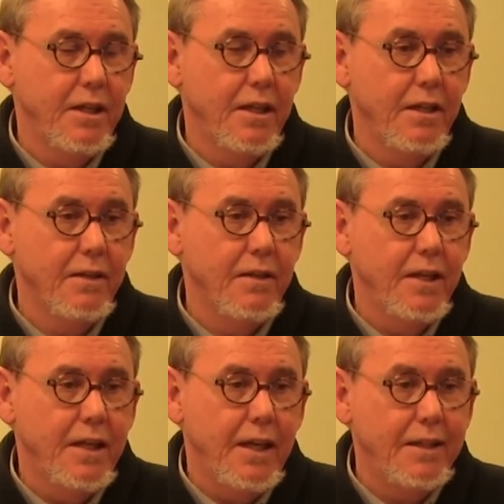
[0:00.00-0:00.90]

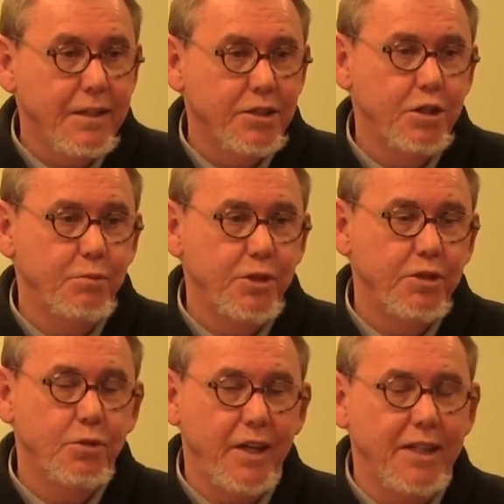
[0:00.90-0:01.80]
And this should be
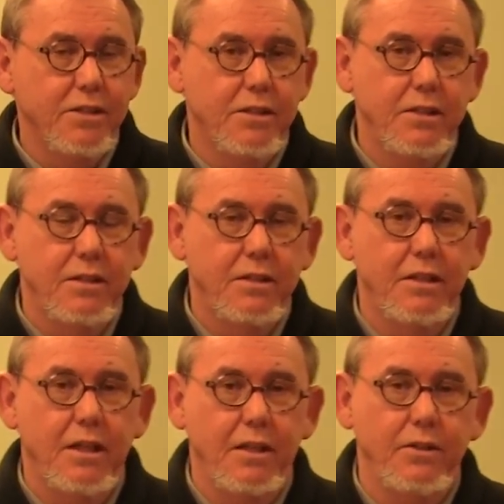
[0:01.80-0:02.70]
addressed.
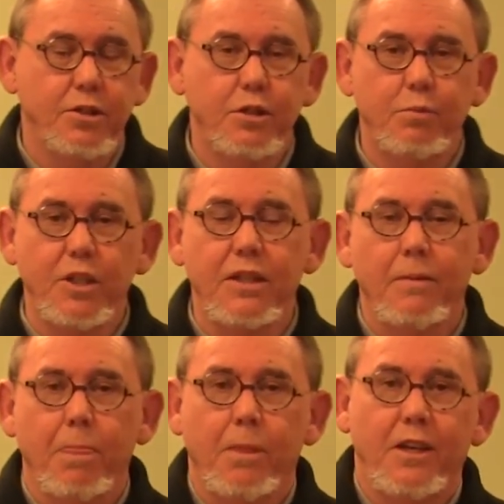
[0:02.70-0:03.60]
There should
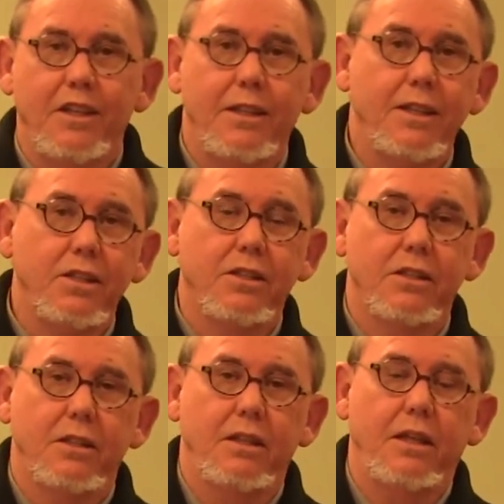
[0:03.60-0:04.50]
be at
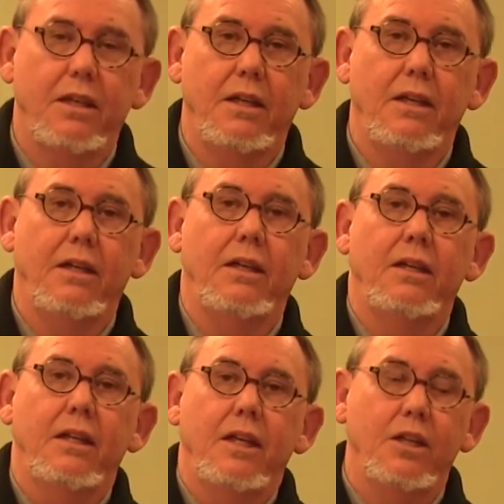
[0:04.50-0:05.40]
least a
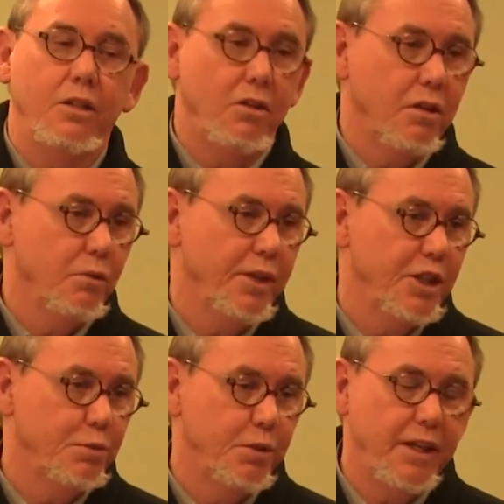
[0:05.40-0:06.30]

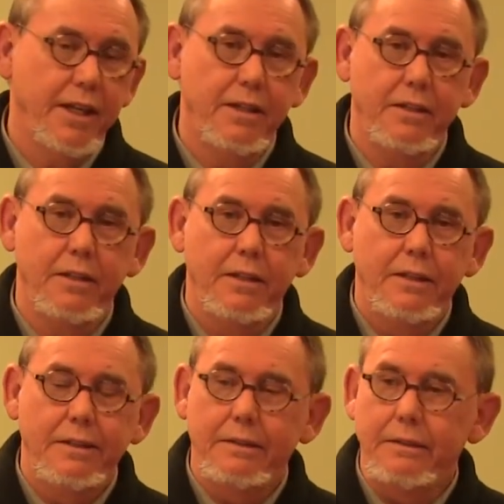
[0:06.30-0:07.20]
long-range plan
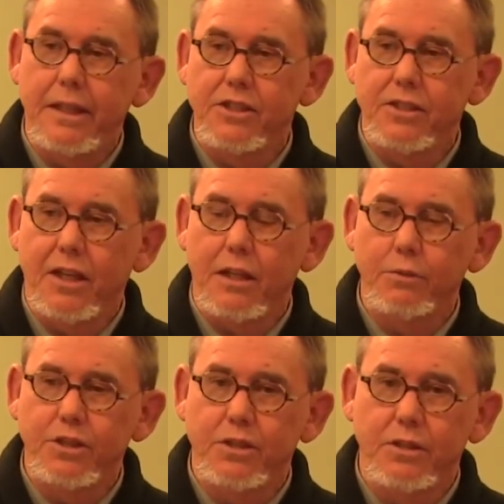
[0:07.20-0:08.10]
to get
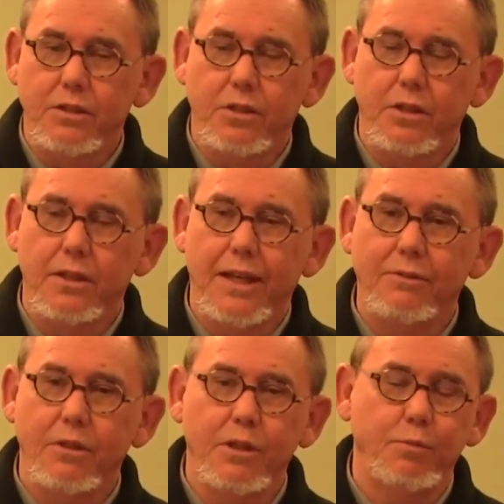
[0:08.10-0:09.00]
salaries to the
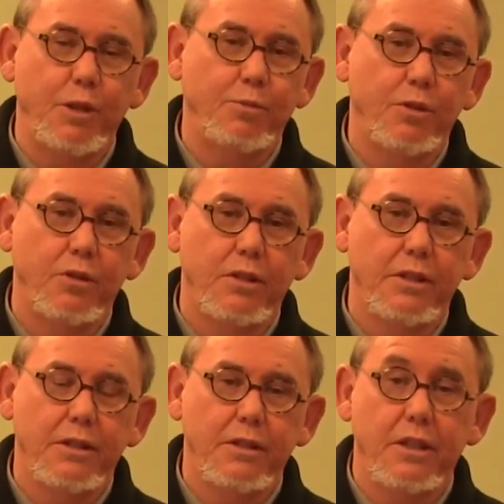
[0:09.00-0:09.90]
level that people,
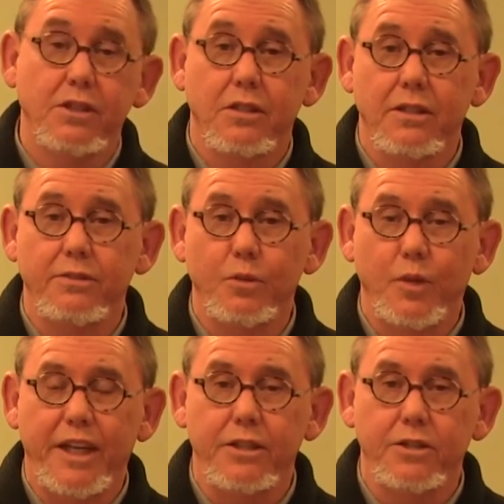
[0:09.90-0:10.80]
that it's a living
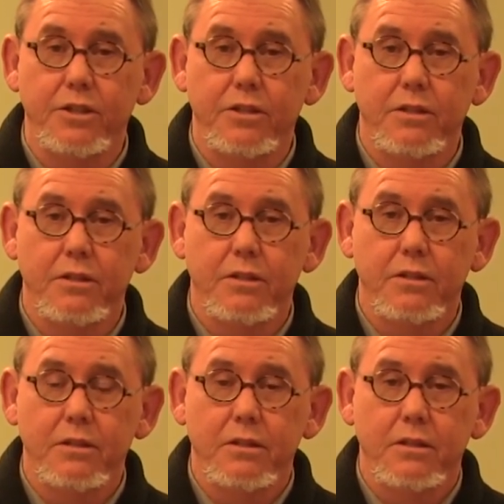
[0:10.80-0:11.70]
wage,
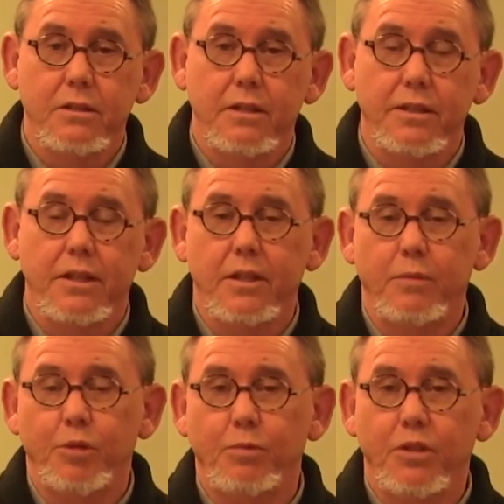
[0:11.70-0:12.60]
and
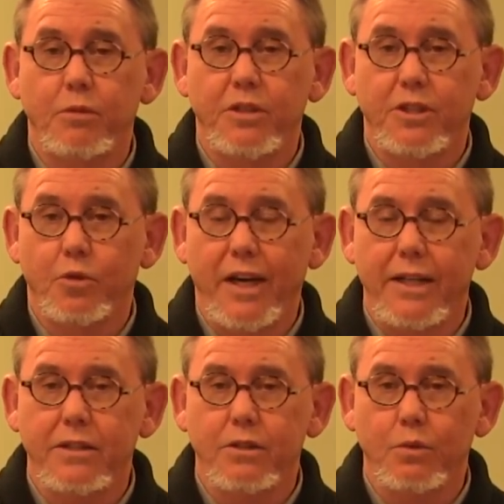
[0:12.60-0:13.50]
that people can be
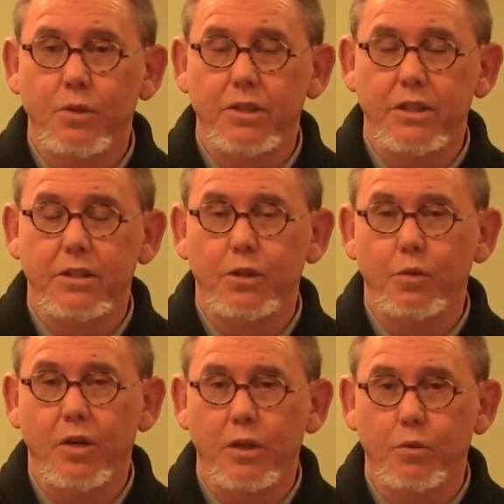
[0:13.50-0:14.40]
attracted to work in it,
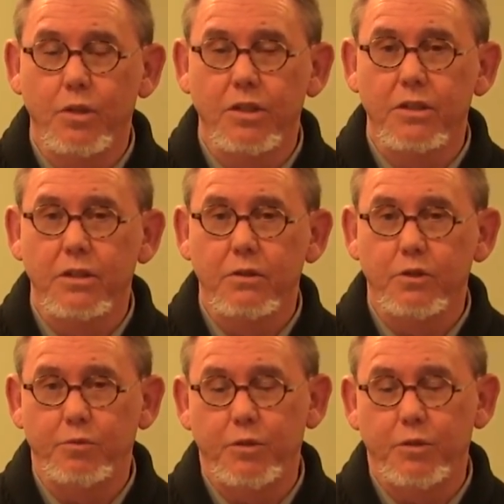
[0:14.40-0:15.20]
who want to work with